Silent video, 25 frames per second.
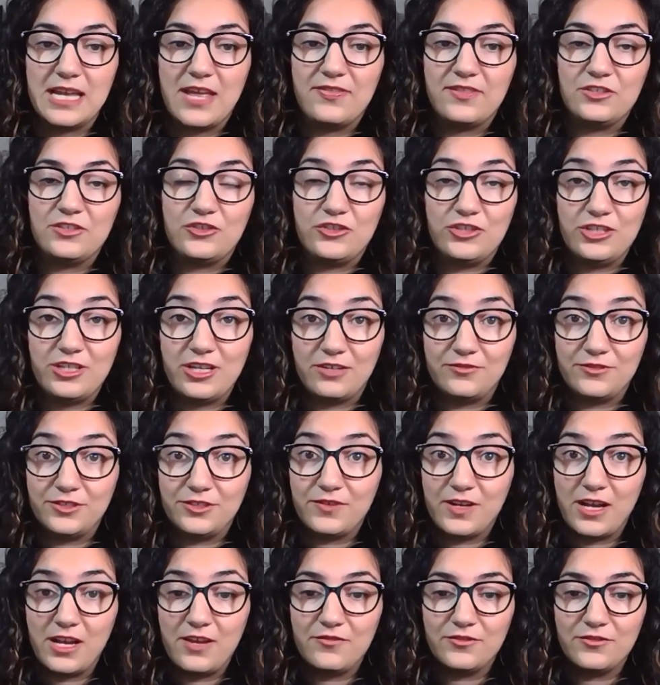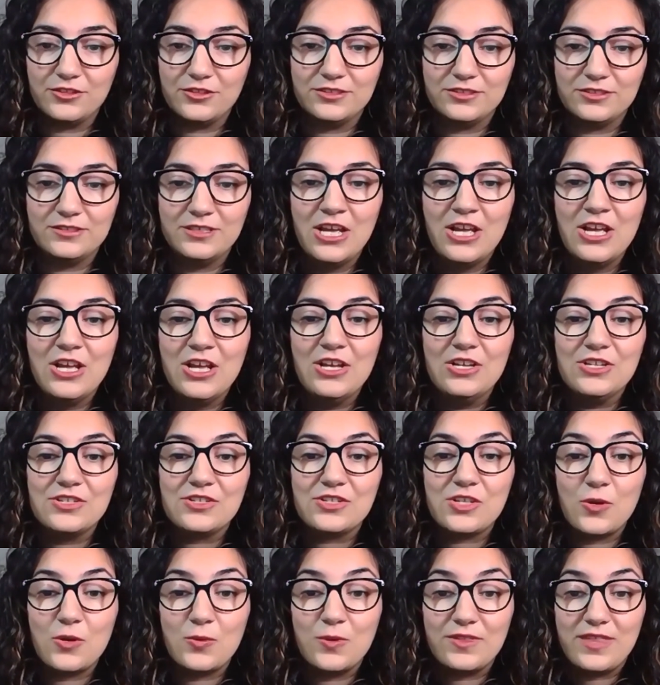and The Shia Revival.
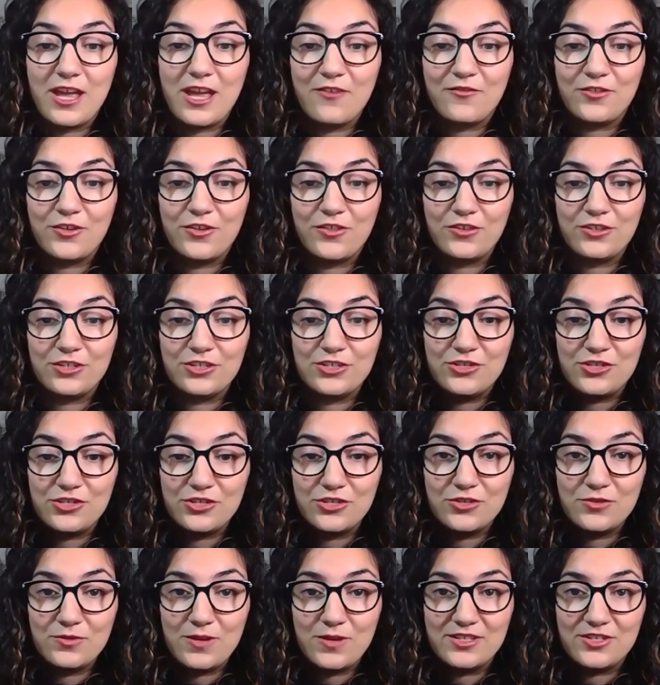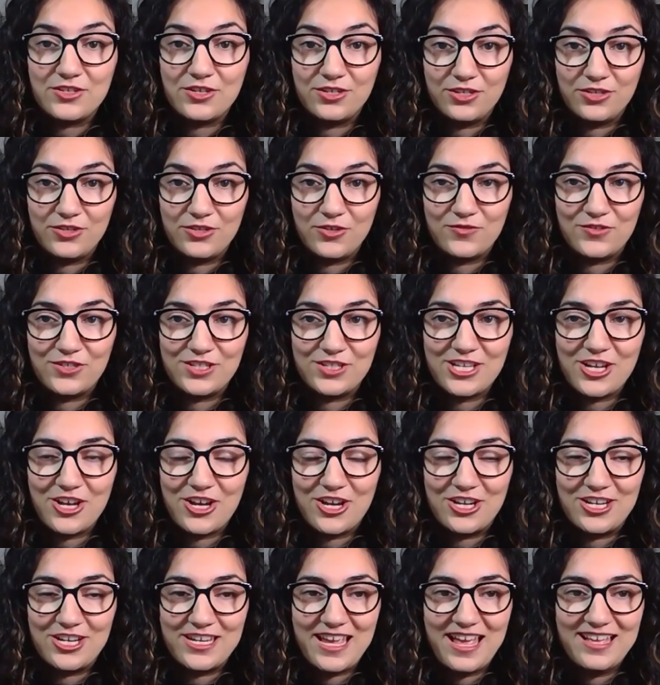So without further ado, I turn it over to
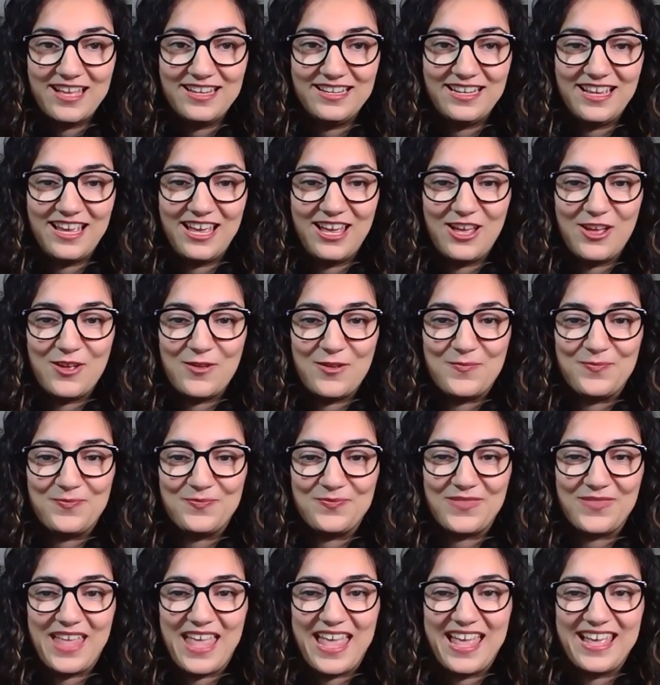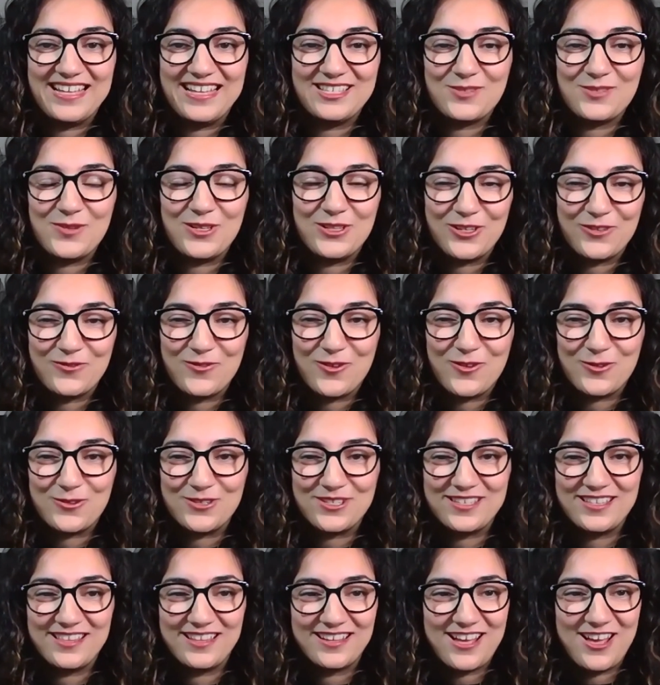Ariane, and we look
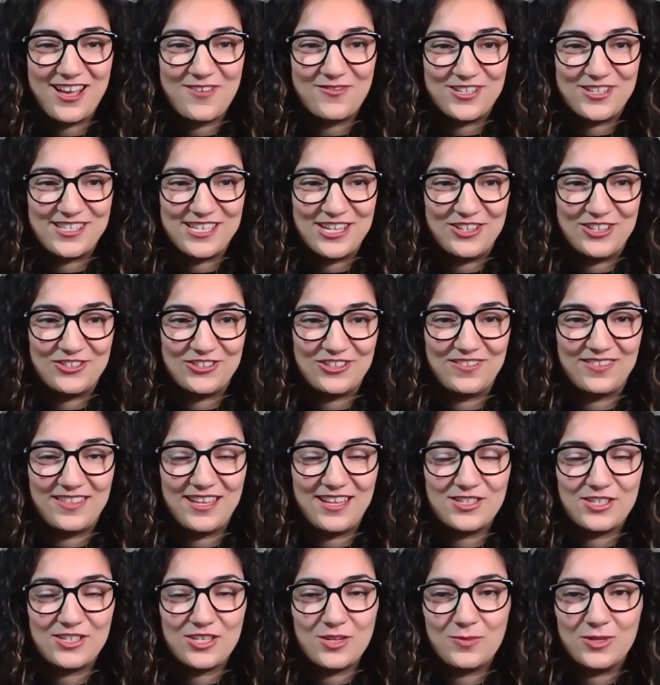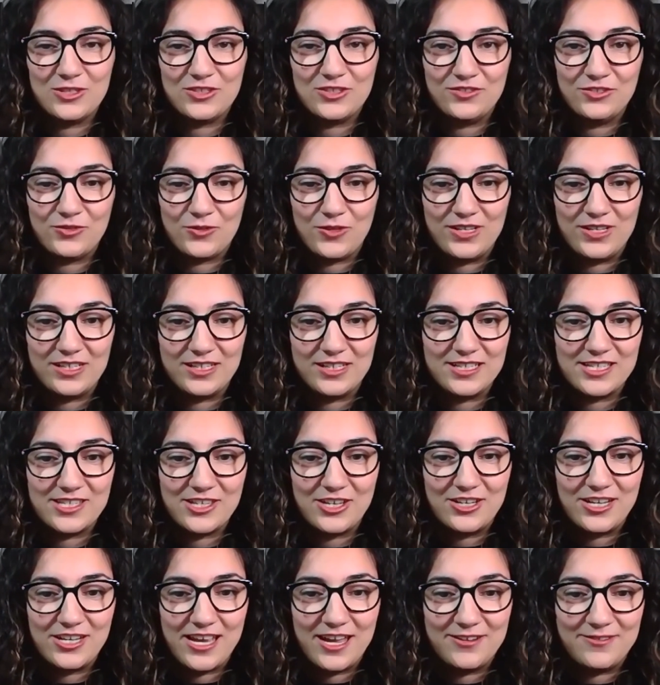forward to the conversation. Thanks so much for joining us,
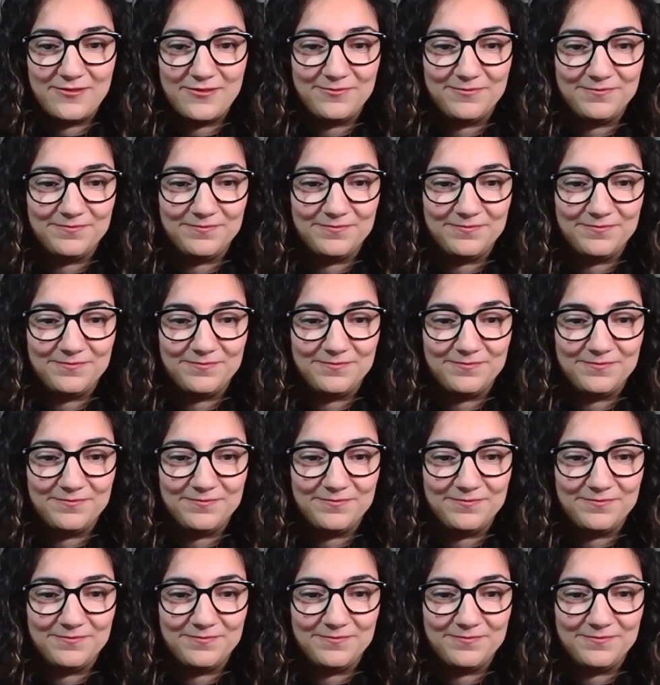Ariane.